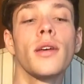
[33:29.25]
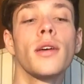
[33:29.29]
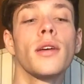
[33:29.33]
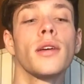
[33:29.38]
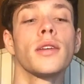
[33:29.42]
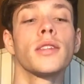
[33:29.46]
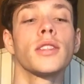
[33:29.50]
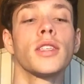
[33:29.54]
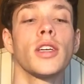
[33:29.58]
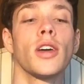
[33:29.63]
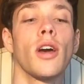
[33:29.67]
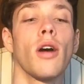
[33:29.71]

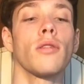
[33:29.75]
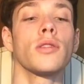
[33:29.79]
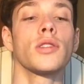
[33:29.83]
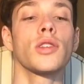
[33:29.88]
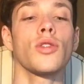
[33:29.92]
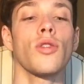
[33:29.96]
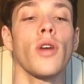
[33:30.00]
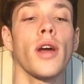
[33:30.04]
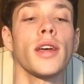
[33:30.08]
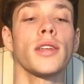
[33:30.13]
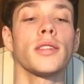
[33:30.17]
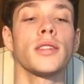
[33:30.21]
She goes
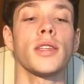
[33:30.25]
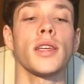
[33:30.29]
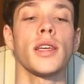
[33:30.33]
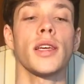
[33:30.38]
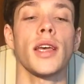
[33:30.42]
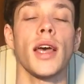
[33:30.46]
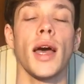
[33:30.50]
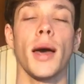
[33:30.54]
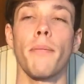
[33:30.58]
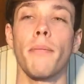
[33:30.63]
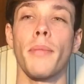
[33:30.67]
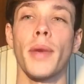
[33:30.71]
crazy
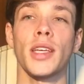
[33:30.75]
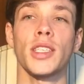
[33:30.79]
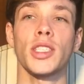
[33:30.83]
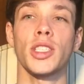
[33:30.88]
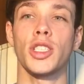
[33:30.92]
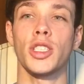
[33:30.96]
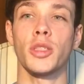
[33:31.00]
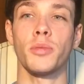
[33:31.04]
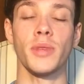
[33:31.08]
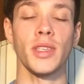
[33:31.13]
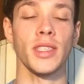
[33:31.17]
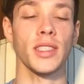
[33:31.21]
and
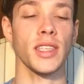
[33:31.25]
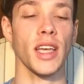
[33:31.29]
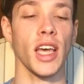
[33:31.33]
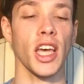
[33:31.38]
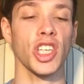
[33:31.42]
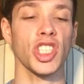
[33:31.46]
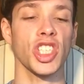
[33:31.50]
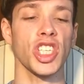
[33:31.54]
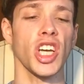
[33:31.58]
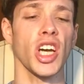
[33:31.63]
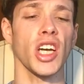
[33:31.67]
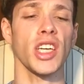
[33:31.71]
messages me saying
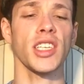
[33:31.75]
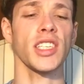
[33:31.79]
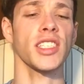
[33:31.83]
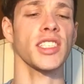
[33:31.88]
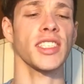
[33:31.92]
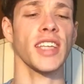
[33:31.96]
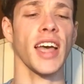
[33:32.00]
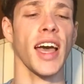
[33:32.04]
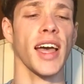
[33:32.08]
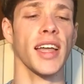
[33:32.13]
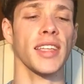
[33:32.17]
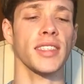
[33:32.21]
she
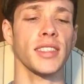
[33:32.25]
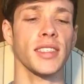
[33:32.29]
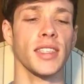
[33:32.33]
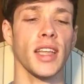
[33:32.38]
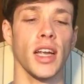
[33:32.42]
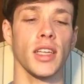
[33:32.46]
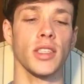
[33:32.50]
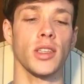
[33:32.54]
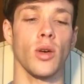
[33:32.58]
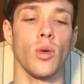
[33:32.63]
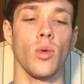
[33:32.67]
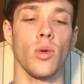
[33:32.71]
understands that I
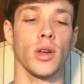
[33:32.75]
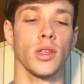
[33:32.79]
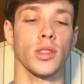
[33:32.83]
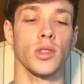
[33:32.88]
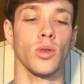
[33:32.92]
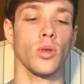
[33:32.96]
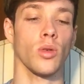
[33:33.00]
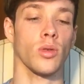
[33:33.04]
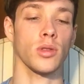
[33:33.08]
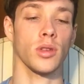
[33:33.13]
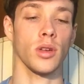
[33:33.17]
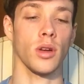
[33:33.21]
don't want to
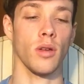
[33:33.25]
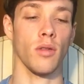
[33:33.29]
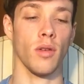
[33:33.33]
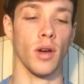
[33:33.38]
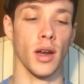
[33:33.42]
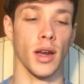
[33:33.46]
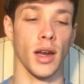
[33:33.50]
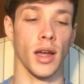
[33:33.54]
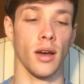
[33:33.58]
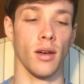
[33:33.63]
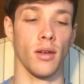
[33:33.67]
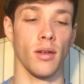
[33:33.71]
talk to her right
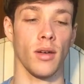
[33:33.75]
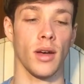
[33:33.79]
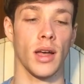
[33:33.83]
now.